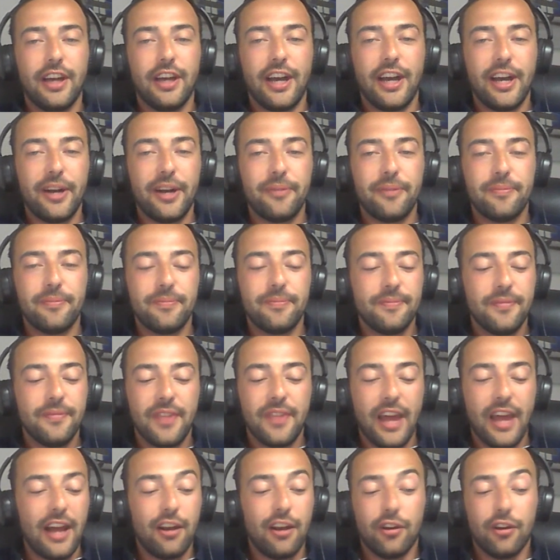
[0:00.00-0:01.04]

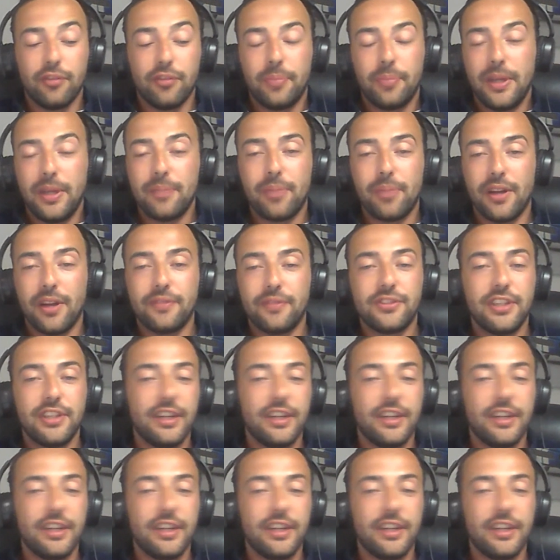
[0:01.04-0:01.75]
that a lot of people have